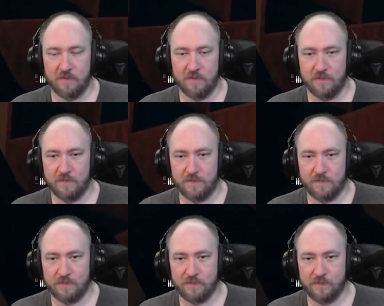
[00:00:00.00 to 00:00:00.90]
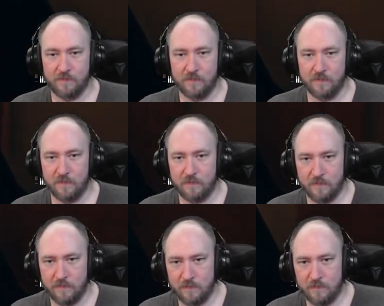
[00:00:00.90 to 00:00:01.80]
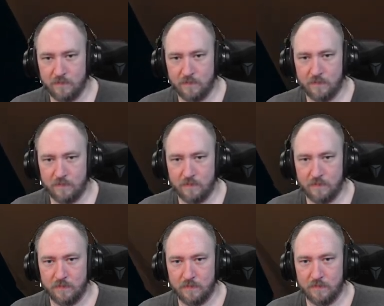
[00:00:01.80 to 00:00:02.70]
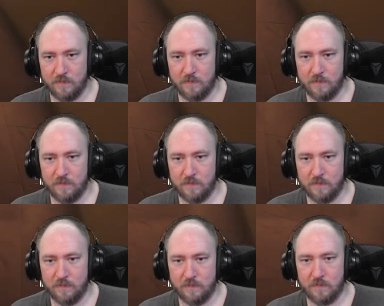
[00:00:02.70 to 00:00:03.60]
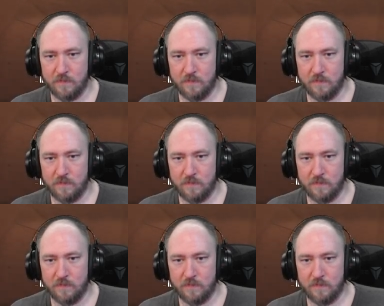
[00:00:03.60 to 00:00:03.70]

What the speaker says: [no speech]